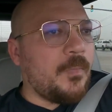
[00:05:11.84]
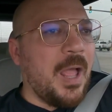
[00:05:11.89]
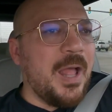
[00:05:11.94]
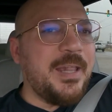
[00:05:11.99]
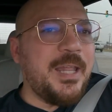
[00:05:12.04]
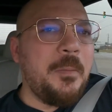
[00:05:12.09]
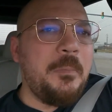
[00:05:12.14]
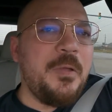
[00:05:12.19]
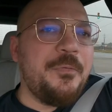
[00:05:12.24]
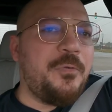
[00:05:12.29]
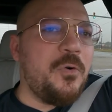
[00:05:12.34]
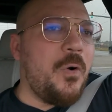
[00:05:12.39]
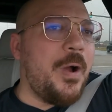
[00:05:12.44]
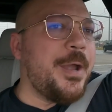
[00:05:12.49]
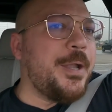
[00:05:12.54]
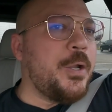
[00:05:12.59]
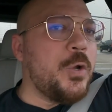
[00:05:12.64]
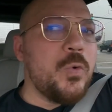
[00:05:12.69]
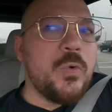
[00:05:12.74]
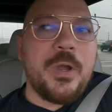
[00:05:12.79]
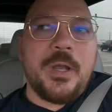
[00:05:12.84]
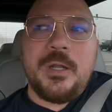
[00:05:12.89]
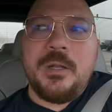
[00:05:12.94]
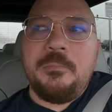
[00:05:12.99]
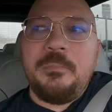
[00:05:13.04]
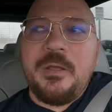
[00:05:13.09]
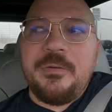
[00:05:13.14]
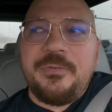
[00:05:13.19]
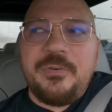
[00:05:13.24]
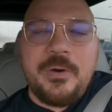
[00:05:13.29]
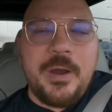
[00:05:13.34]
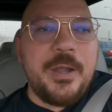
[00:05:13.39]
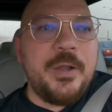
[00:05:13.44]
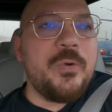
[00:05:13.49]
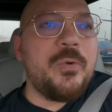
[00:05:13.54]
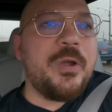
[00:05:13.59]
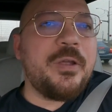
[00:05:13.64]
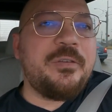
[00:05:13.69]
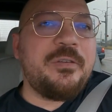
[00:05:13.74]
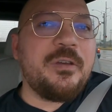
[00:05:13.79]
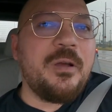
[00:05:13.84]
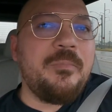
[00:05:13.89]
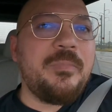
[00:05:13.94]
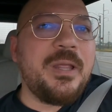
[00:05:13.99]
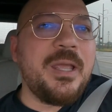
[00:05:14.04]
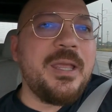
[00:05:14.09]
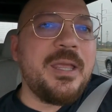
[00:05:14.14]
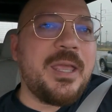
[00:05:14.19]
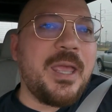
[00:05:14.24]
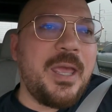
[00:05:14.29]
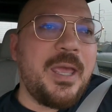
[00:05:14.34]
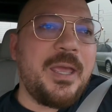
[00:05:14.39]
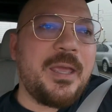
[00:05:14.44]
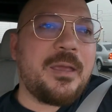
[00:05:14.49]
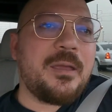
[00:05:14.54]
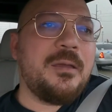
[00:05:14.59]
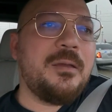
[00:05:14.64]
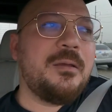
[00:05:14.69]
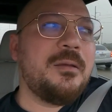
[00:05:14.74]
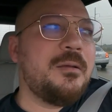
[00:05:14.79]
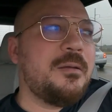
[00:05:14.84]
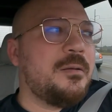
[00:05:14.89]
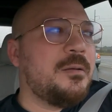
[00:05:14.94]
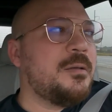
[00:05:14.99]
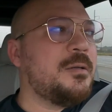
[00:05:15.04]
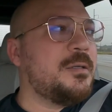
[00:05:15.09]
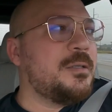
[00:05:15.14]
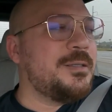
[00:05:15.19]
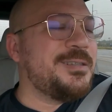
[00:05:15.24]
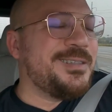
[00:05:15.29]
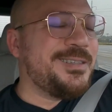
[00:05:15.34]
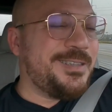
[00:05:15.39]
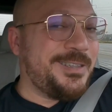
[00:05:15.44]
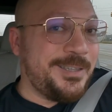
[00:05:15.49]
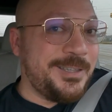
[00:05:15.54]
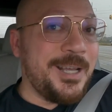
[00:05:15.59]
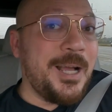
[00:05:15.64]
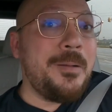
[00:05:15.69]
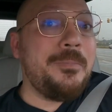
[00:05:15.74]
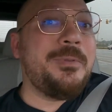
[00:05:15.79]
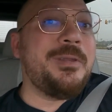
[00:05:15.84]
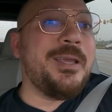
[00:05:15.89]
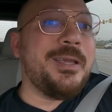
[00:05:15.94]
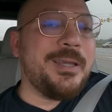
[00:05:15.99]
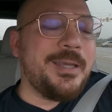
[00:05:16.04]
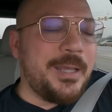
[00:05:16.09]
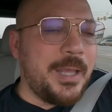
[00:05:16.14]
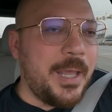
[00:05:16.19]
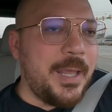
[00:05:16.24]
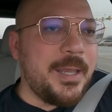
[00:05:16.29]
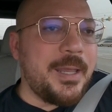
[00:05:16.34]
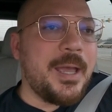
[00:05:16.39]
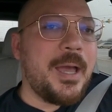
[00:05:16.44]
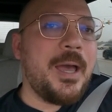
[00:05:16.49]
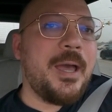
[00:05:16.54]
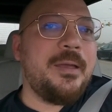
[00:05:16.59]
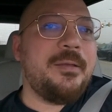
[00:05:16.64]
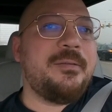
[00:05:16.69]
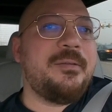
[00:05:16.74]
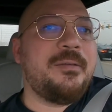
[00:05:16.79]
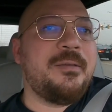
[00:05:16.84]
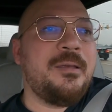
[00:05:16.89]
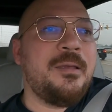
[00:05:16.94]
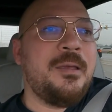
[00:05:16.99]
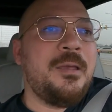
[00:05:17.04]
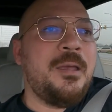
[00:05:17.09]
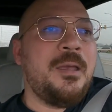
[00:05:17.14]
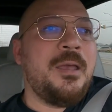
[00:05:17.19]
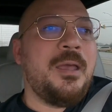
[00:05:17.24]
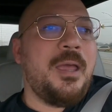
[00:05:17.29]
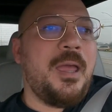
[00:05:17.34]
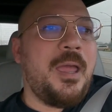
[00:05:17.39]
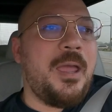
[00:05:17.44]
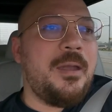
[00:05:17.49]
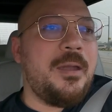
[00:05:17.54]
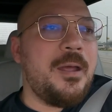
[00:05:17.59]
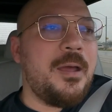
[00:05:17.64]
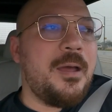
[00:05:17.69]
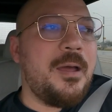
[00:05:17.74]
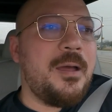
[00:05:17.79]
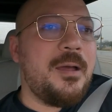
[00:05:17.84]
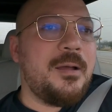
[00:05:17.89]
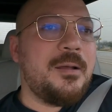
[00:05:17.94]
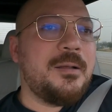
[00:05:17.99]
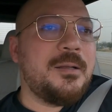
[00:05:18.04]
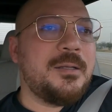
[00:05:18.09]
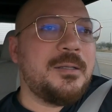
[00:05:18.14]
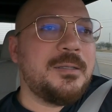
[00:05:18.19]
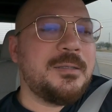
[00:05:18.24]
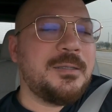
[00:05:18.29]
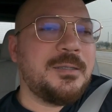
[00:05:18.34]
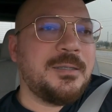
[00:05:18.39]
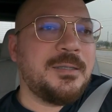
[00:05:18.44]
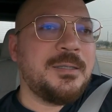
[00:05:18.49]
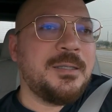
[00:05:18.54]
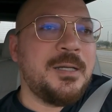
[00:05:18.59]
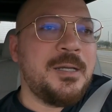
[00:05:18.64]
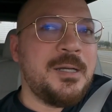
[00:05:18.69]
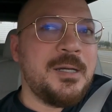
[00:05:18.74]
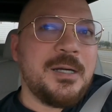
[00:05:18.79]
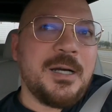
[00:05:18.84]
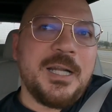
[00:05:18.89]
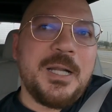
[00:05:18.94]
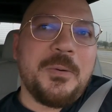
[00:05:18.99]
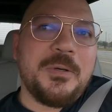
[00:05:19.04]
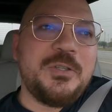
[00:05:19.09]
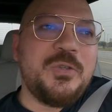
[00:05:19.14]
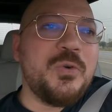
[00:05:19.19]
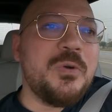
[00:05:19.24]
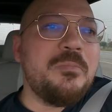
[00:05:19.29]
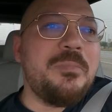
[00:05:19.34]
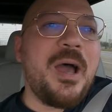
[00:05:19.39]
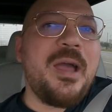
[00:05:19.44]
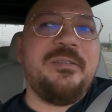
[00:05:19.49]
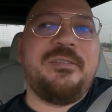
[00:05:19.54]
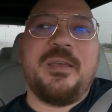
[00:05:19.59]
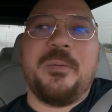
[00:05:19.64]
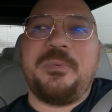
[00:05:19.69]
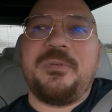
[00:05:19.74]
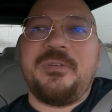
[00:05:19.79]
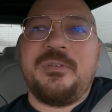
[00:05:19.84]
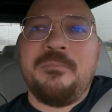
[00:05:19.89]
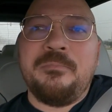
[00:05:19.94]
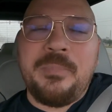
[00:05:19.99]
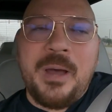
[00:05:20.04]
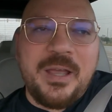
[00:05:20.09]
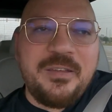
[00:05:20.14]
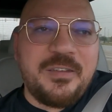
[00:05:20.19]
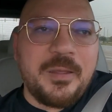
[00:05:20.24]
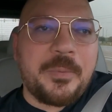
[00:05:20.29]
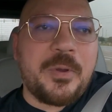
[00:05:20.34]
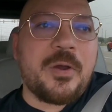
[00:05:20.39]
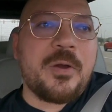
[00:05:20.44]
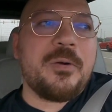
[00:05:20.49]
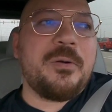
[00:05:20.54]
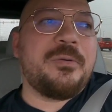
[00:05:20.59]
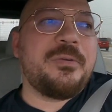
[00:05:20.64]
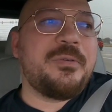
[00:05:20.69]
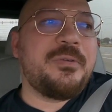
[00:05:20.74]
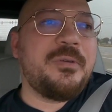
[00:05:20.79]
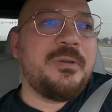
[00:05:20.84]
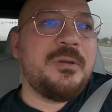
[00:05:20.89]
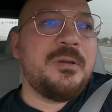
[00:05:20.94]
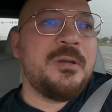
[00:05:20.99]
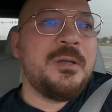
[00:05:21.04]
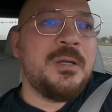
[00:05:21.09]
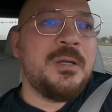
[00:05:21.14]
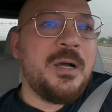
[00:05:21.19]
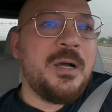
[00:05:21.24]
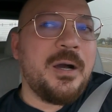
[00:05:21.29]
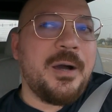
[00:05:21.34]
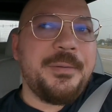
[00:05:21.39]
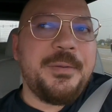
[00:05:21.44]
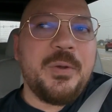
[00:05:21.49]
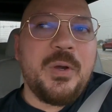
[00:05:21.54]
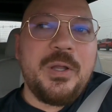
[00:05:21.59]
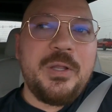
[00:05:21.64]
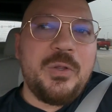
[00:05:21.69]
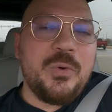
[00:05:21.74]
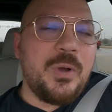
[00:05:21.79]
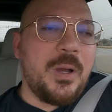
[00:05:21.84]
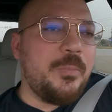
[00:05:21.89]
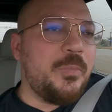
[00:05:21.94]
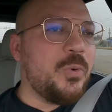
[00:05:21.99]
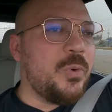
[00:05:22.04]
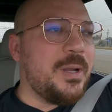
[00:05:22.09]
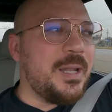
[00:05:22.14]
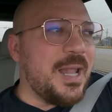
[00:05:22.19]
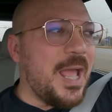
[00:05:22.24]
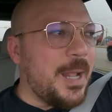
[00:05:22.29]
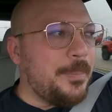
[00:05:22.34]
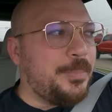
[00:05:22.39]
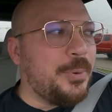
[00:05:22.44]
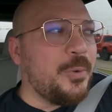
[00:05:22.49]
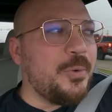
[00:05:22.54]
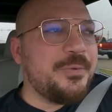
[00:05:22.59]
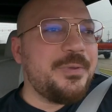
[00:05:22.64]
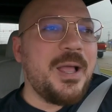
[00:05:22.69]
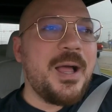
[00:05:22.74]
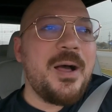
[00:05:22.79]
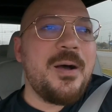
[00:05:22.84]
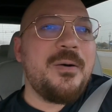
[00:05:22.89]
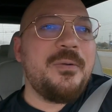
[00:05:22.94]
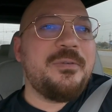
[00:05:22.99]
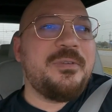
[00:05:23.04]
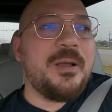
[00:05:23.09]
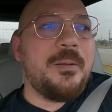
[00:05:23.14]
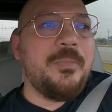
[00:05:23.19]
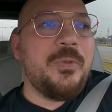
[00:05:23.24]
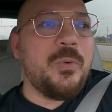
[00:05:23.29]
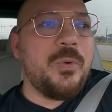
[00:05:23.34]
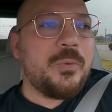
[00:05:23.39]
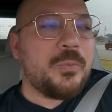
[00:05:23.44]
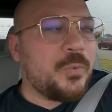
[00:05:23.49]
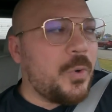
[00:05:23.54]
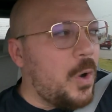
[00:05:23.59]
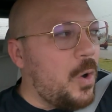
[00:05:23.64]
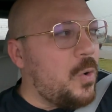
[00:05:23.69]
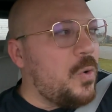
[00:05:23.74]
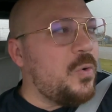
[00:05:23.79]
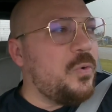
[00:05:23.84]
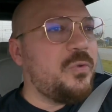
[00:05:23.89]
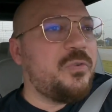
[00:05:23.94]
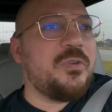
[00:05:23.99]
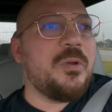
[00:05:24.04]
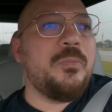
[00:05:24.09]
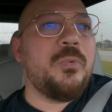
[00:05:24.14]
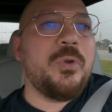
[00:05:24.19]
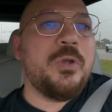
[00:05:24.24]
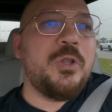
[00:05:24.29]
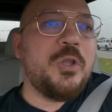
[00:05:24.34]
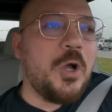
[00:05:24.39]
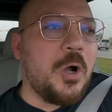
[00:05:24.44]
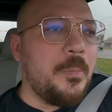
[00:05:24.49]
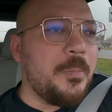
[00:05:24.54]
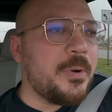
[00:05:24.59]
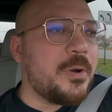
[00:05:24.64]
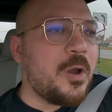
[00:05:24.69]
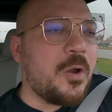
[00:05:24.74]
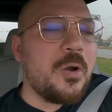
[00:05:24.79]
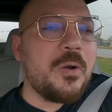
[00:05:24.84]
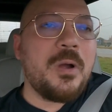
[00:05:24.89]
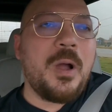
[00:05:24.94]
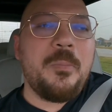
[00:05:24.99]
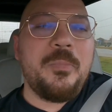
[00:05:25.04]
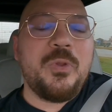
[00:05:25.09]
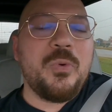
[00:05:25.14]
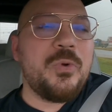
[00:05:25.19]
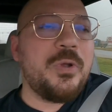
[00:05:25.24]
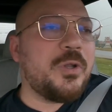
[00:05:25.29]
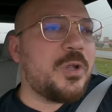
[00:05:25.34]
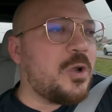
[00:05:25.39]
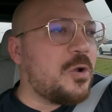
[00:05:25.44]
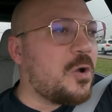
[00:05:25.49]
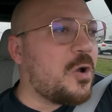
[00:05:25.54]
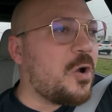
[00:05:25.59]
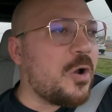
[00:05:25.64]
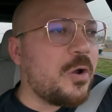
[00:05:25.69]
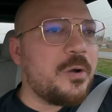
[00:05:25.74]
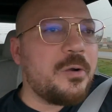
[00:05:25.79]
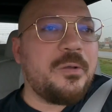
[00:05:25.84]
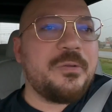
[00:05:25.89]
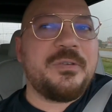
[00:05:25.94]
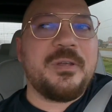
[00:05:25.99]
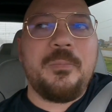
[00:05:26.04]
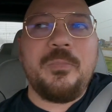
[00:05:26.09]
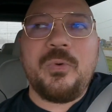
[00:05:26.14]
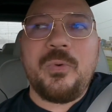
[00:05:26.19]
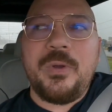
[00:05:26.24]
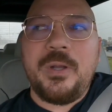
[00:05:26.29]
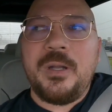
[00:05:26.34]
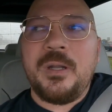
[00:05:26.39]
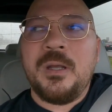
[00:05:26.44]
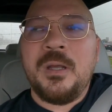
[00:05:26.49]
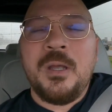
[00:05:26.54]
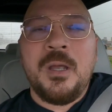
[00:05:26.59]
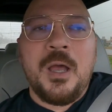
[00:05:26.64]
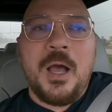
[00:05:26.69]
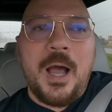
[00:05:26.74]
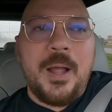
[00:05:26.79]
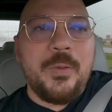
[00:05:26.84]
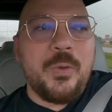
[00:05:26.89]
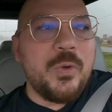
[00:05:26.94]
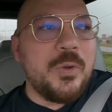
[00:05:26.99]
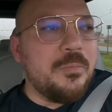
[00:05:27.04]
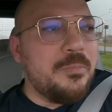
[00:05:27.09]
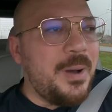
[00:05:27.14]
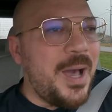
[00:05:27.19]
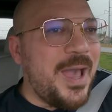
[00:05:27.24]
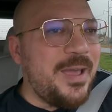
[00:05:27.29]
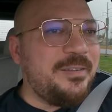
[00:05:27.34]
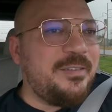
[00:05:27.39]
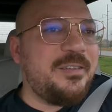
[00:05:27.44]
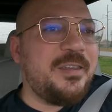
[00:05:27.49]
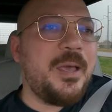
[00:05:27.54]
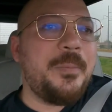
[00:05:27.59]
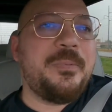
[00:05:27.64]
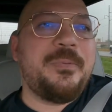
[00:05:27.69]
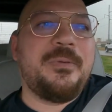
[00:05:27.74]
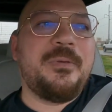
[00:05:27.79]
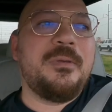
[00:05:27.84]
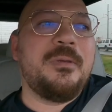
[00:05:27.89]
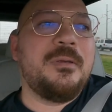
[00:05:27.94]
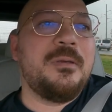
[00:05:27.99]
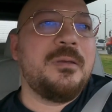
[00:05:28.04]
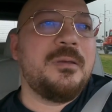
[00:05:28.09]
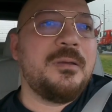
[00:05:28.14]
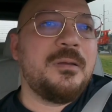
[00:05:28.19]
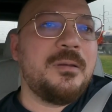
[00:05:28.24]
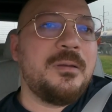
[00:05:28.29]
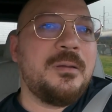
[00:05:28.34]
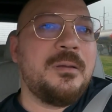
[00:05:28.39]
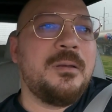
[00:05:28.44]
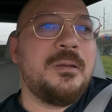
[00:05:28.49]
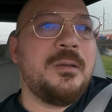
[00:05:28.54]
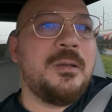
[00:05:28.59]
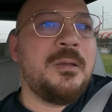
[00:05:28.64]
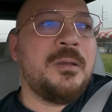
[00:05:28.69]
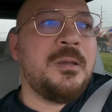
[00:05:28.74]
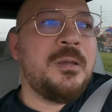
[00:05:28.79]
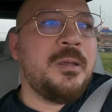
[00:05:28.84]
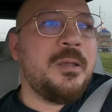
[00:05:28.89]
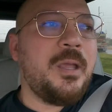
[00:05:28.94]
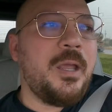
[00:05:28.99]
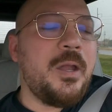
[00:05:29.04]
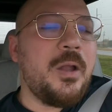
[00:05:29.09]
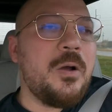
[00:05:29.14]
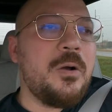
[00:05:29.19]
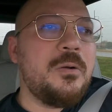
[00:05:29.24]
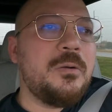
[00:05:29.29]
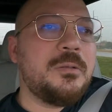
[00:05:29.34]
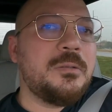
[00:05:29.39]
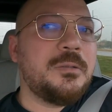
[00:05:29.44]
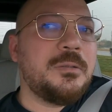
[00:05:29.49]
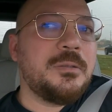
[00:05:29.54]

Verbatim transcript: and then before I knew it, before I knew it, something kicked, something kicked, guys, and uh, and I was doing biceps, bicep curls. I'm doing do, I'm doing lat pull downs. I'm doing rows. I'm doing dumbbell. I'm doing curls. I'm doing I'm doing biceps. You know.